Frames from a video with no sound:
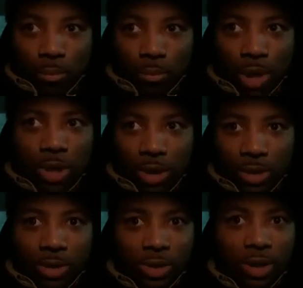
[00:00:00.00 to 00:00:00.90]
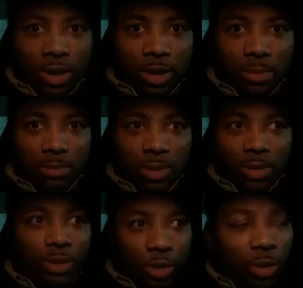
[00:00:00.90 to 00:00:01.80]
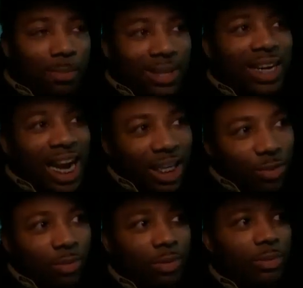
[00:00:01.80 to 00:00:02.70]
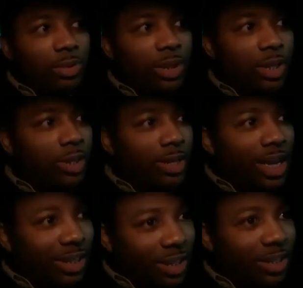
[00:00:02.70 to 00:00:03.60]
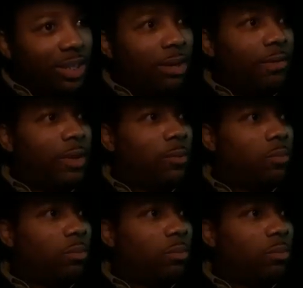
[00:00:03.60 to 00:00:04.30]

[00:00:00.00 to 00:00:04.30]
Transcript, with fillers: Because um, the supernatural is necessary